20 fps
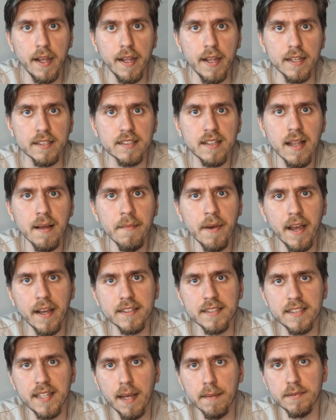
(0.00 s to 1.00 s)
Islam
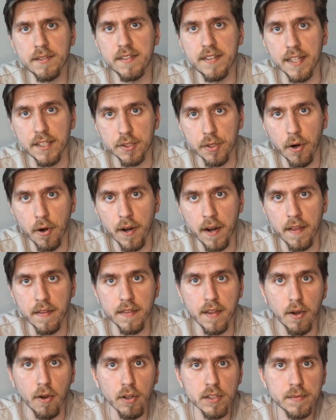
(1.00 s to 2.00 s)
accepts the Torah and
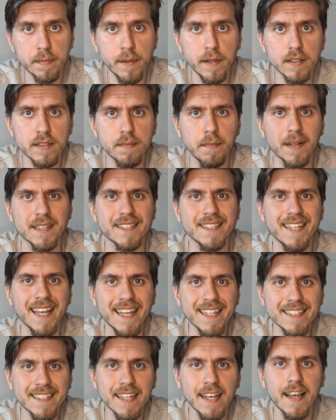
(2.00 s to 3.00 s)
the Gospels, but
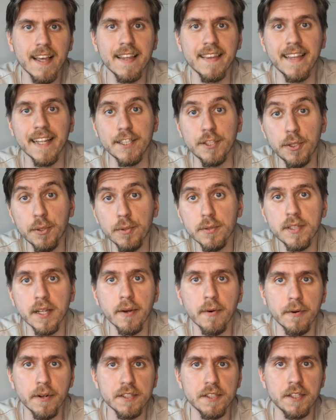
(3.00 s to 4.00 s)
says the Jews
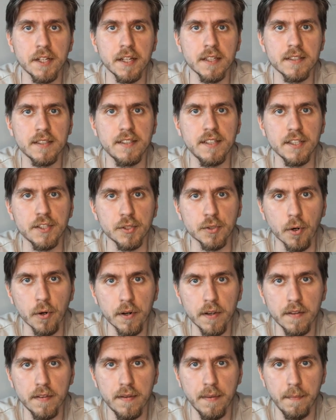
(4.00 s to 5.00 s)
and Christians
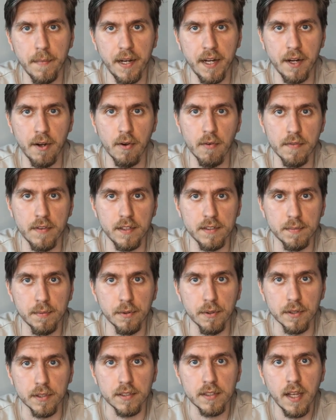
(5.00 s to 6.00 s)
distorted the meaning of these
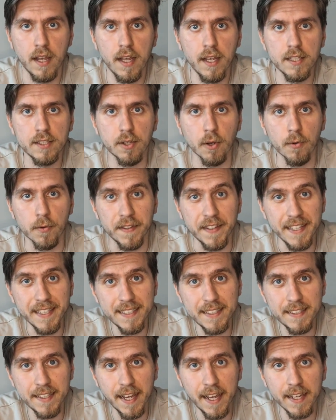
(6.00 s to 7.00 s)
books, so
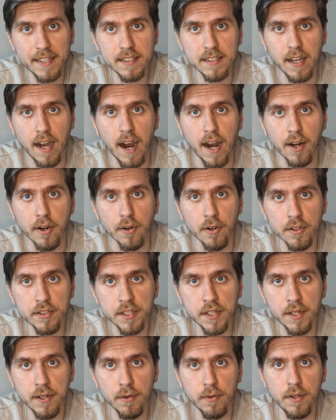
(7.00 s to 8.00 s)
these texts are not
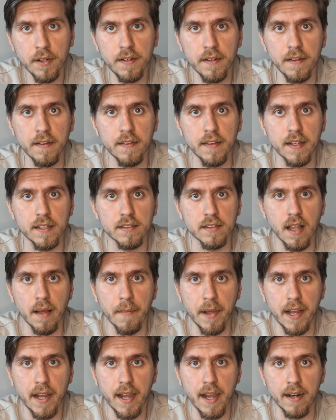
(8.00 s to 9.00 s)
included in the
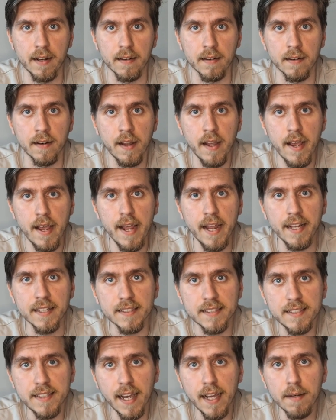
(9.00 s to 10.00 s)
Islamic canon.
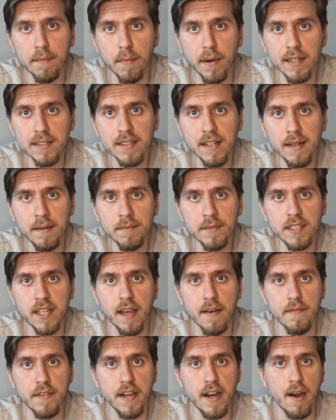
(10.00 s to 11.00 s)
Instead, Muslims
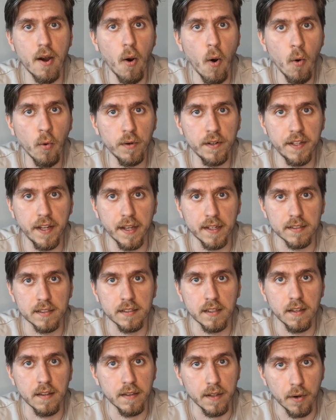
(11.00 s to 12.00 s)
have their own
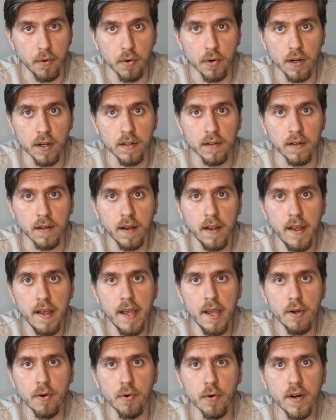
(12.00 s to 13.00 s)
text, the Quran.
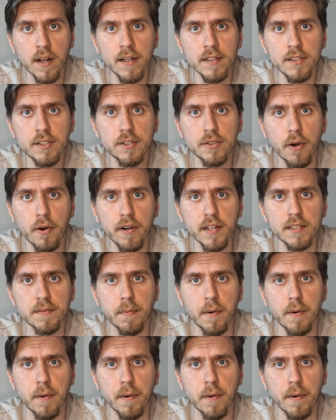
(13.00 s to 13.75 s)
Quran stories